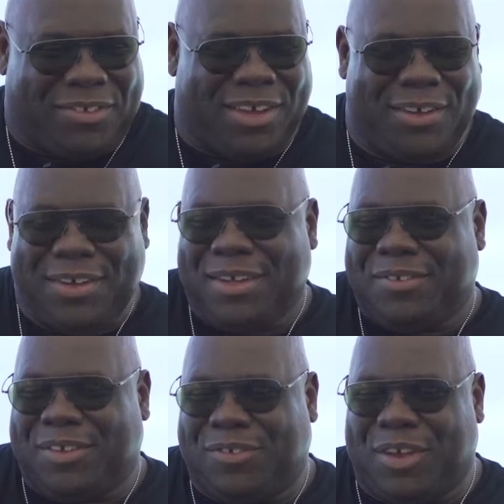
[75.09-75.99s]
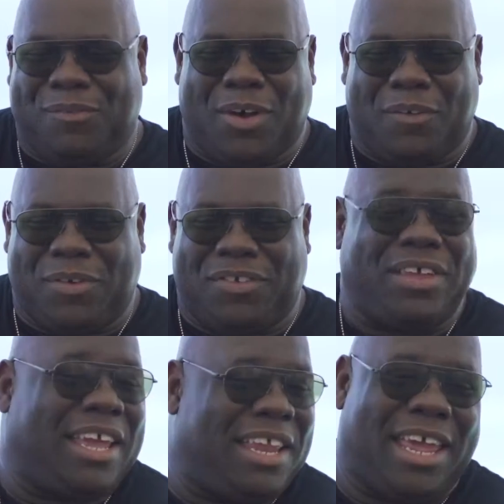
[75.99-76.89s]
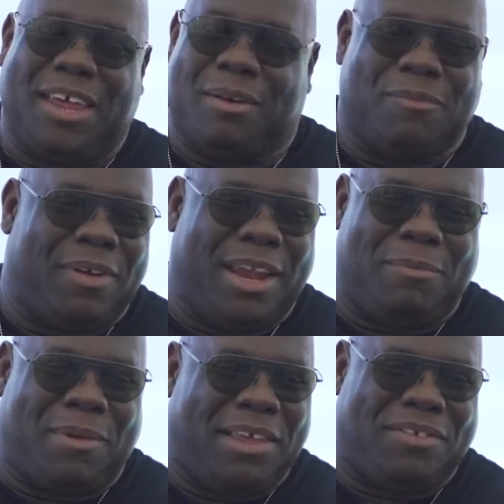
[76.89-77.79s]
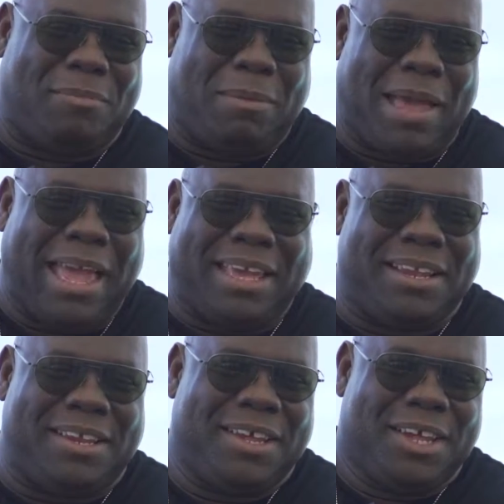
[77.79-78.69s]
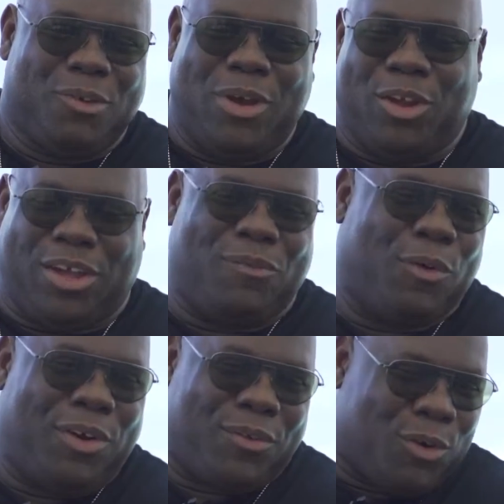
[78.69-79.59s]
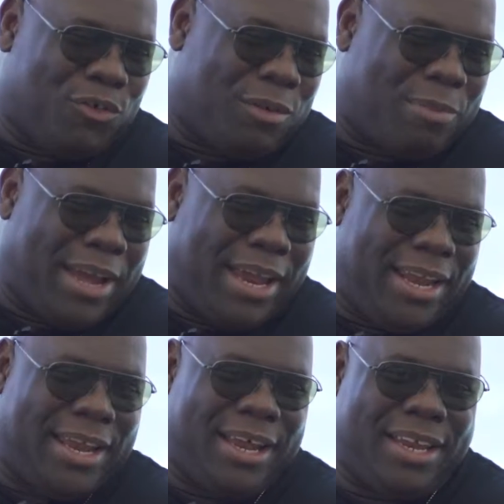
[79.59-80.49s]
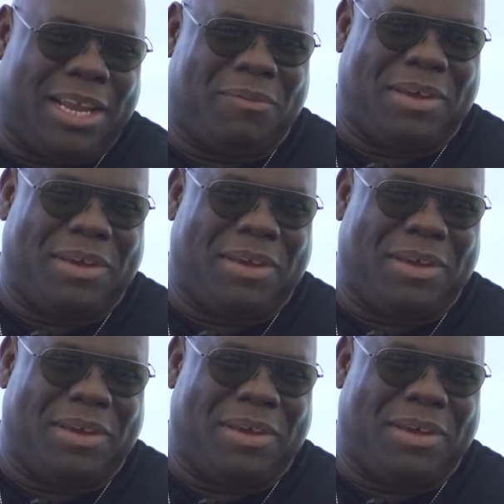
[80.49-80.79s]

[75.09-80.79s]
So far for the second year, I'm really pleased to be back and really looking forward, of course, to playing the Clip